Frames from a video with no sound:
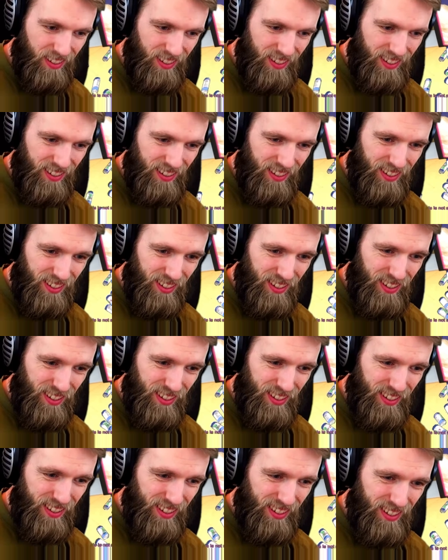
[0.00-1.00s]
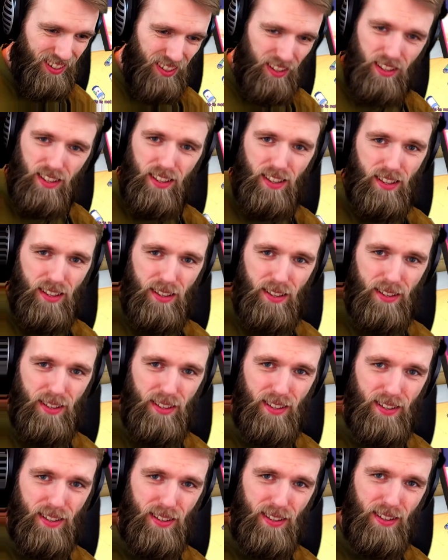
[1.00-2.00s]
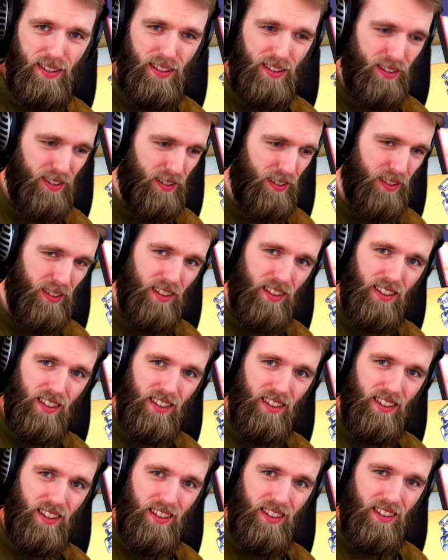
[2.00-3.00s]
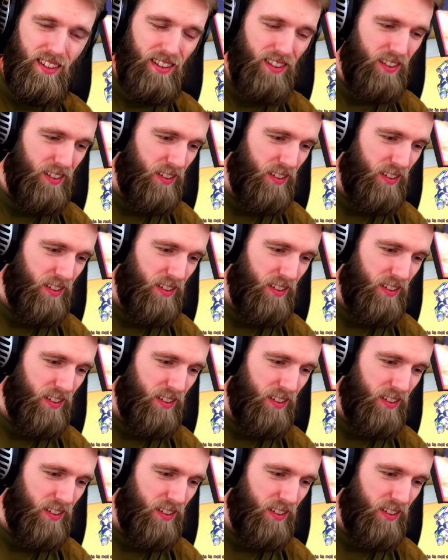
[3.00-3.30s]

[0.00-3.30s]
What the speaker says: (silence)